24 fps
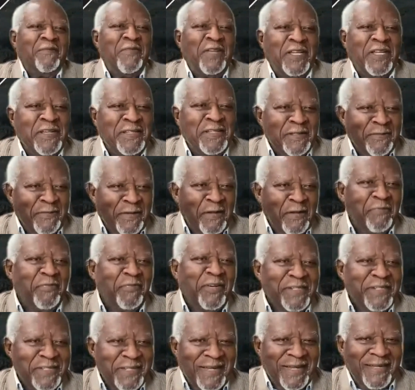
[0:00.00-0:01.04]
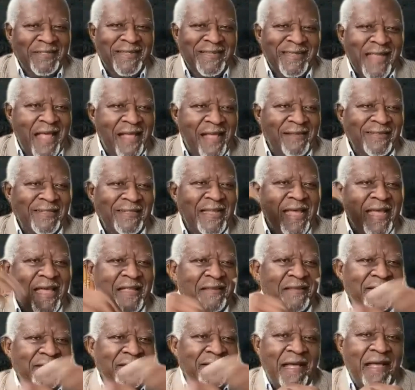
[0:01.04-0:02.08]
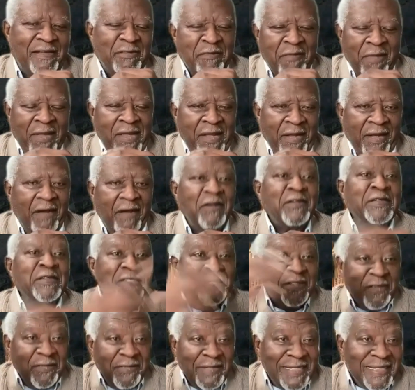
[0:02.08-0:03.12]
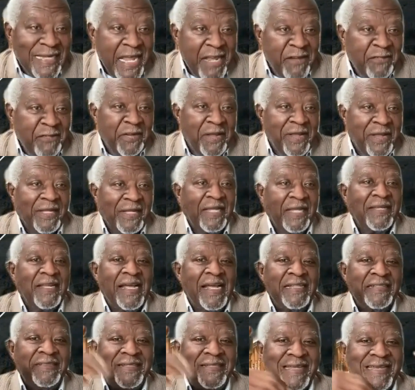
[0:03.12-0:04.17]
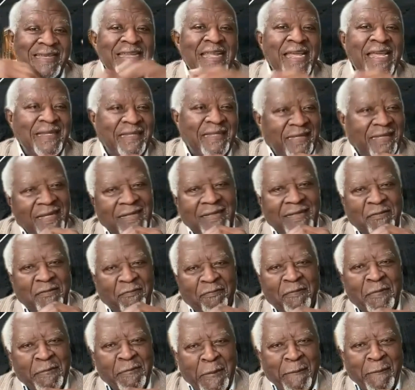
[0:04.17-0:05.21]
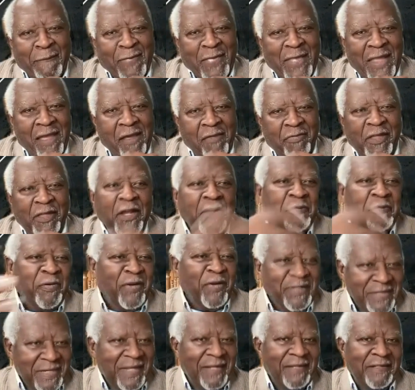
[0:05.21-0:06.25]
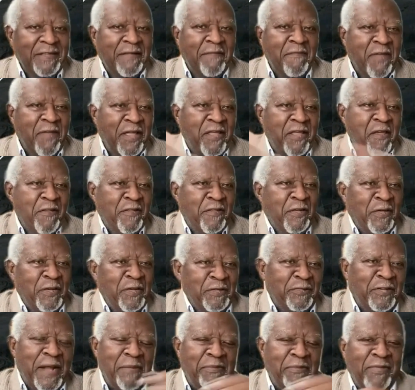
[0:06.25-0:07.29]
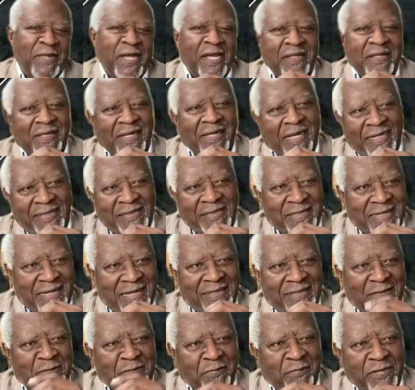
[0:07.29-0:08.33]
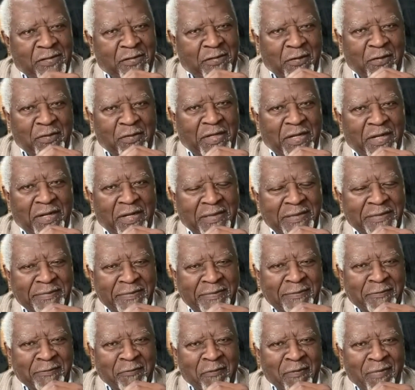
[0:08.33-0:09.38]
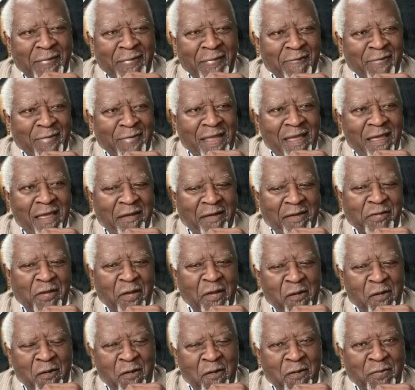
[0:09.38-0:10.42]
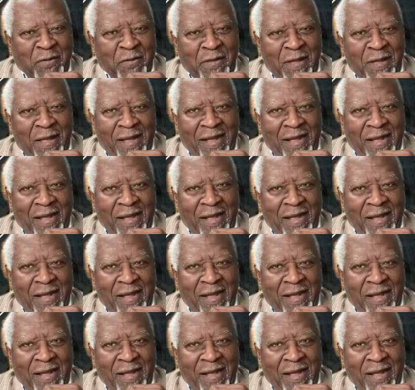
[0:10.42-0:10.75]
because of our presence and our civilization that antedated their presence because they were trapped by the Ice Age for so long. So,